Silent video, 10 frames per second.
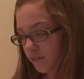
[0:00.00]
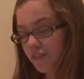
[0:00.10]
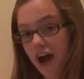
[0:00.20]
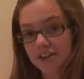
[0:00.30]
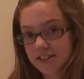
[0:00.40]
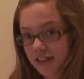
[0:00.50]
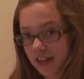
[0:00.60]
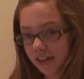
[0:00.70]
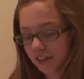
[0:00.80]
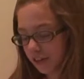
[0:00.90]

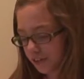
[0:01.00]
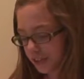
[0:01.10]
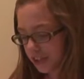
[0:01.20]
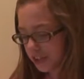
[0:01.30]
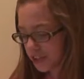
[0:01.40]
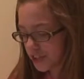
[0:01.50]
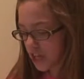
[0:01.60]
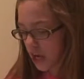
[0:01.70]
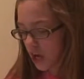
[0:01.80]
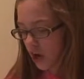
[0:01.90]
fascinating little creatures,
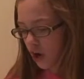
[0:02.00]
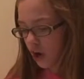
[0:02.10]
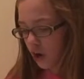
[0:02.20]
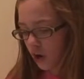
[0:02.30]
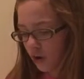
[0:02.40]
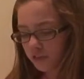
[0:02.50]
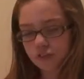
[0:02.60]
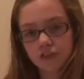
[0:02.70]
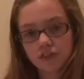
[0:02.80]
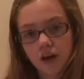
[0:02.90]

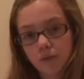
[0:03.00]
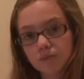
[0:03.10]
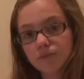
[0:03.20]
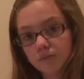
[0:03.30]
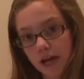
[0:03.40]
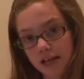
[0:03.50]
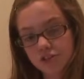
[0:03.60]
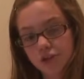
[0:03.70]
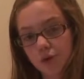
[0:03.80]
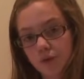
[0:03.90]
some
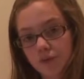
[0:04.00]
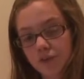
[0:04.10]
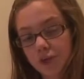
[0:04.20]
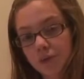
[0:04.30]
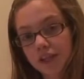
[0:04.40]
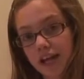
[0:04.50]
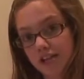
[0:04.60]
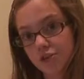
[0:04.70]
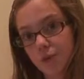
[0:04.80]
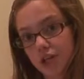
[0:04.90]
frequently
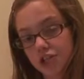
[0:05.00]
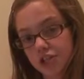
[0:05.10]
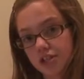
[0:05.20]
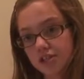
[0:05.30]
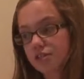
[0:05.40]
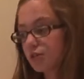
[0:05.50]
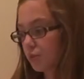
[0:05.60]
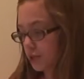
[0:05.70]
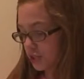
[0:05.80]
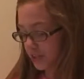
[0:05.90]
asked questions
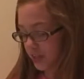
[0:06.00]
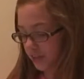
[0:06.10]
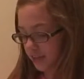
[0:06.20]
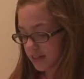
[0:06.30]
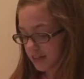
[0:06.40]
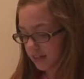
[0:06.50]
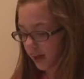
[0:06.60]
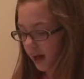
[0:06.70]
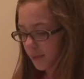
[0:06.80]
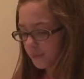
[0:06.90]
that are asked a
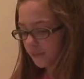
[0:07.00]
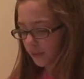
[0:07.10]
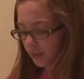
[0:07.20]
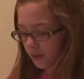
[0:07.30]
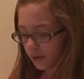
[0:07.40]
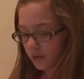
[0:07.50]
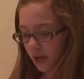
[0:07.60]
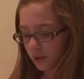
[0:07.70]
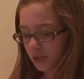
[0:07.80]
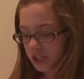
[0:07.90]
lot. Okay,
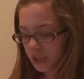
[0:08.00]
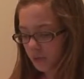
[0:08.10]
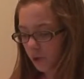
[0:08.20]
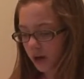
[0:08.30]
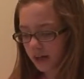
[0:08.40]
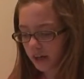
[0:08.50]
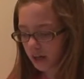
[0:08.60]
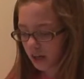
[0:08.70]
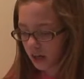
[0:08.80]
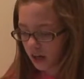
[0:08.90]
question 1.
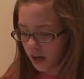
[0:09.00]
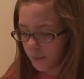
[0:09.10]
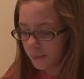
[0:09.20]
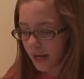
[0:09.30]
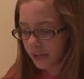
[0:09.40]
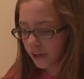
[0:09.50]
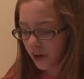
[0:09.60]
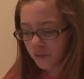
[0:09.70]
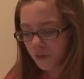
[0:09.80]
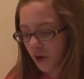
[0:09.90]
My larvae